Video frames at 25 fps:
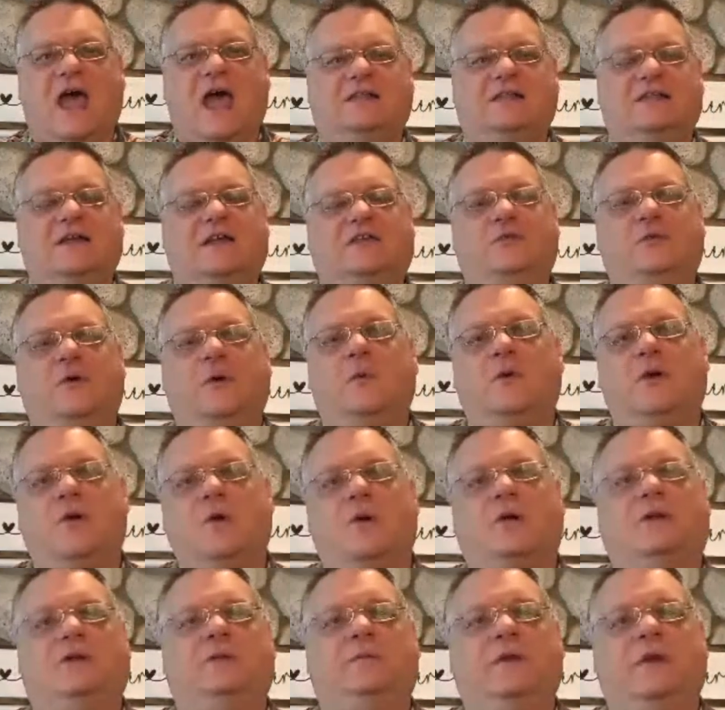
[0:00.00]
And that's what we're
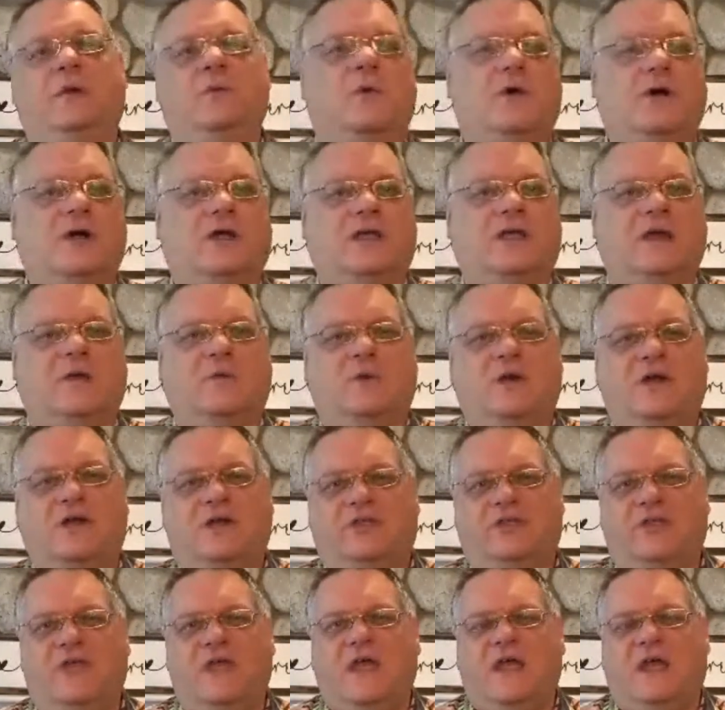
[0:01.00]
going to be working
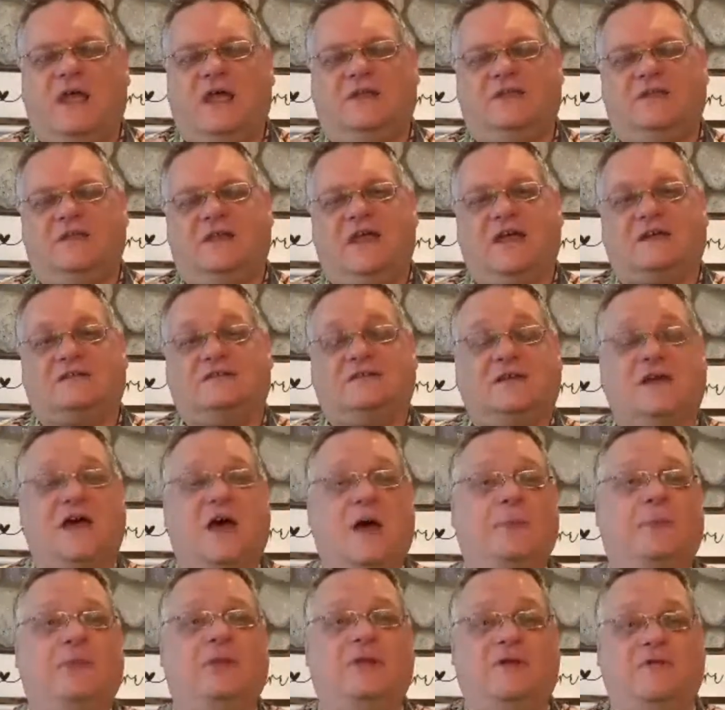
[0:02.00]
with in the next
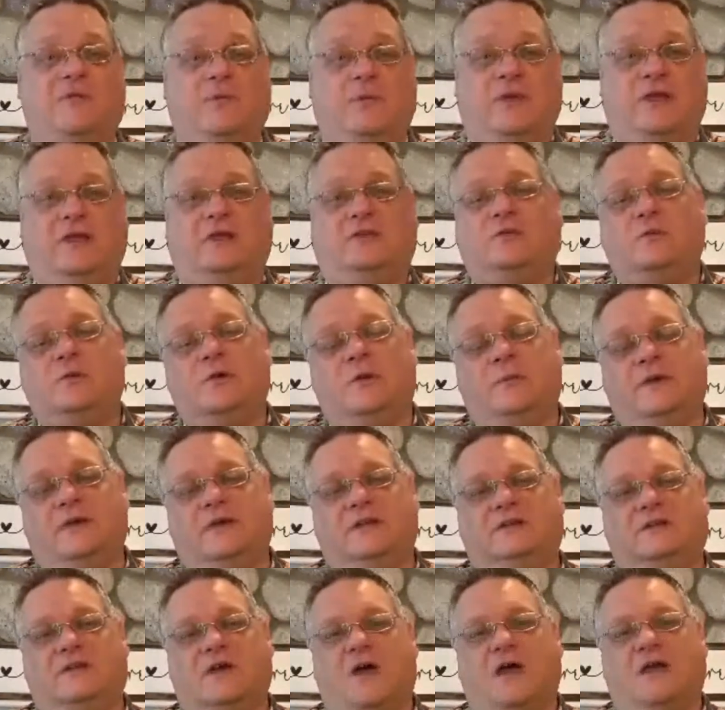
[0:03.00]
couple of weeks. We'll
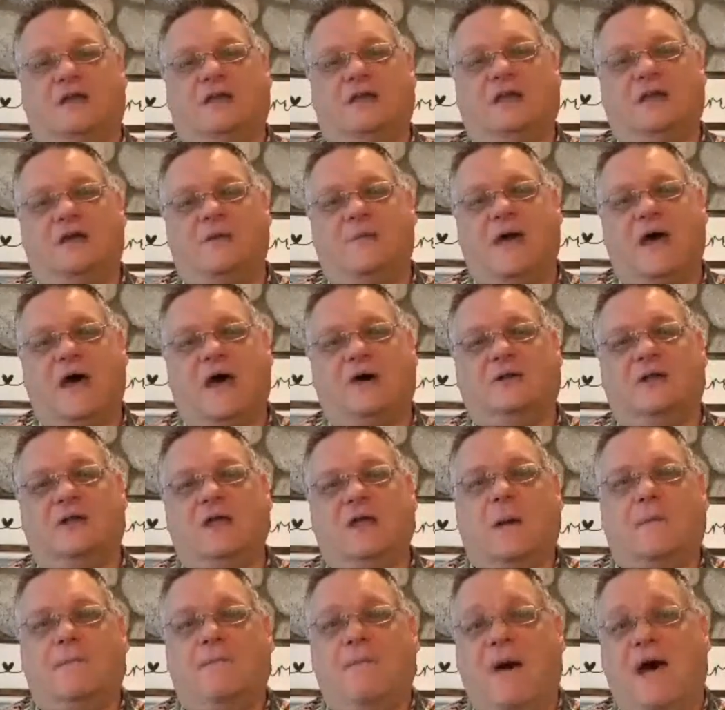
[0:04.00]
be talking about
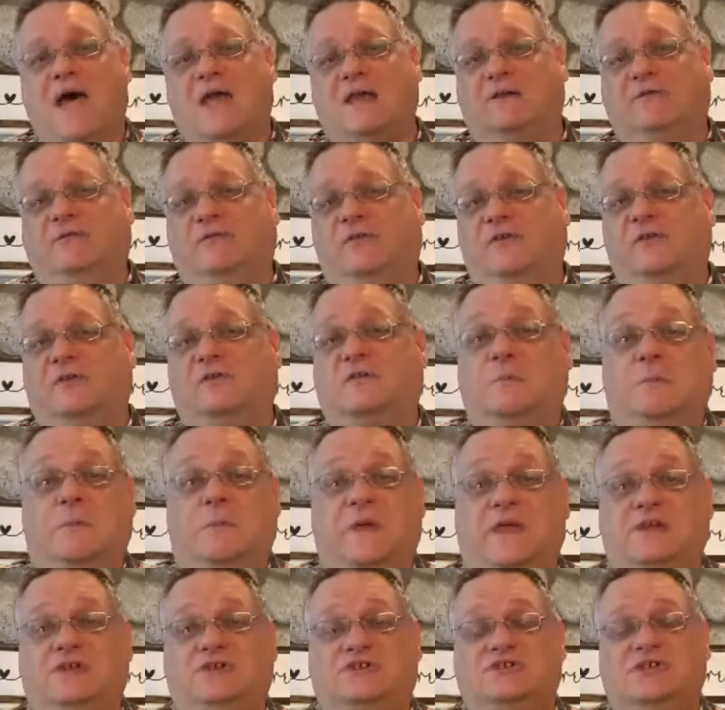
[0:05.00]
mindful
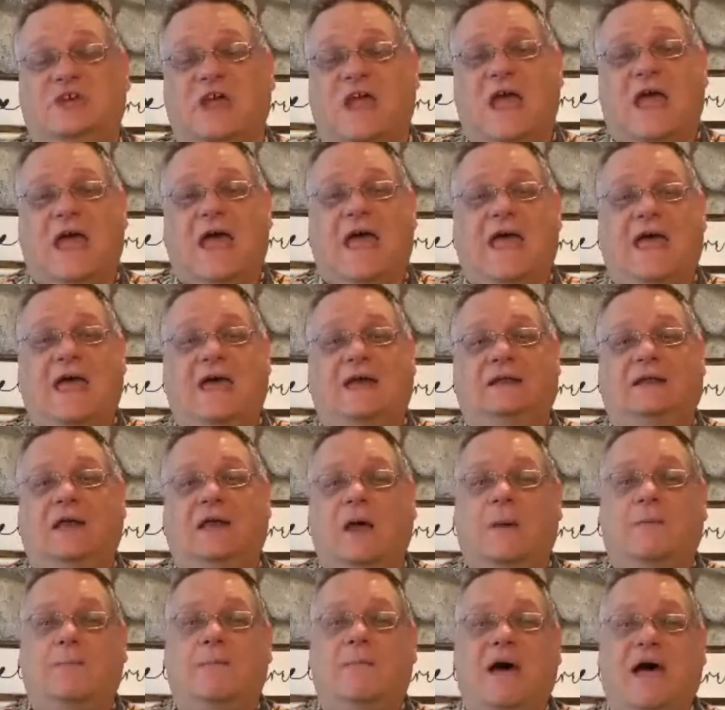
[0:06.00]
speech and
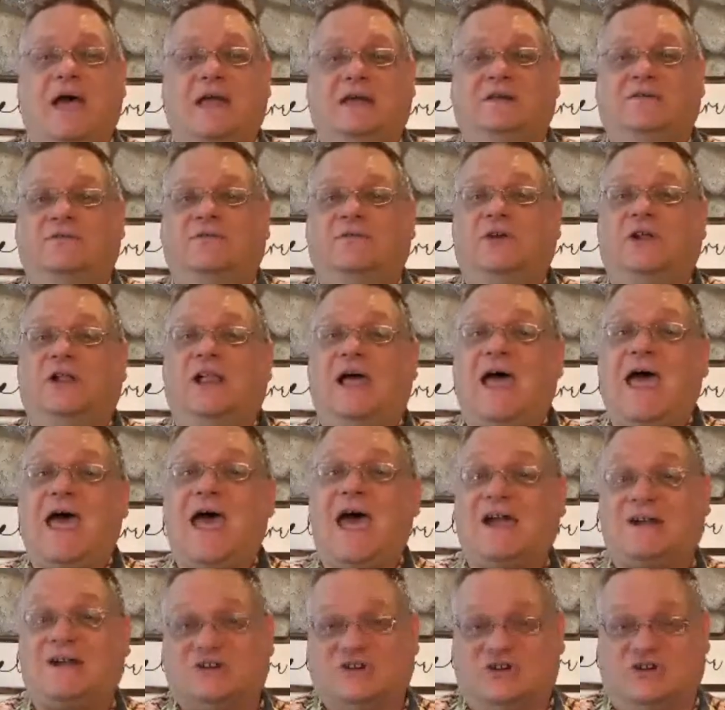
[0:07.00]
mindful
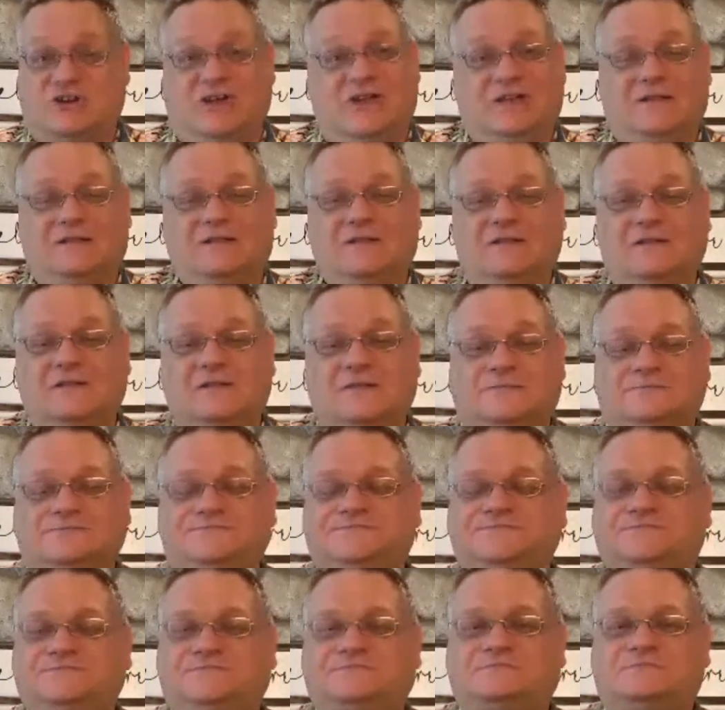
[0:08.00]
actions.